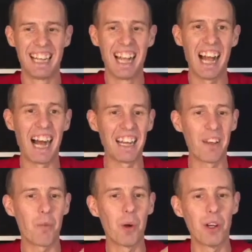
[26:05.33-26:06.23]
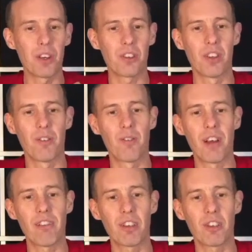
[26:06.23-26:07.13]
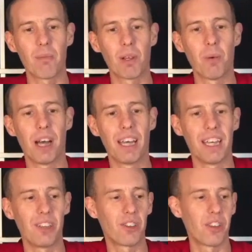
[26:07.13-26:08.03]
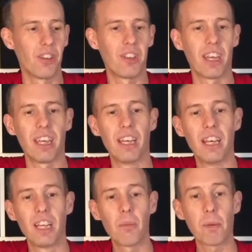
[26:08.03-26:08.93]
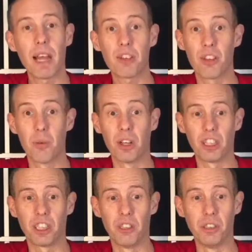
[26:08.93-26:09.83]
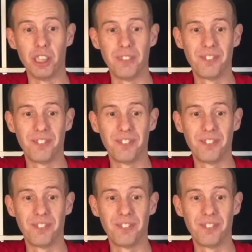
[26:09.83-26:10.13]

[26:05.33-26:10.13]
And it works in a very similar way to the plastic one I showed you.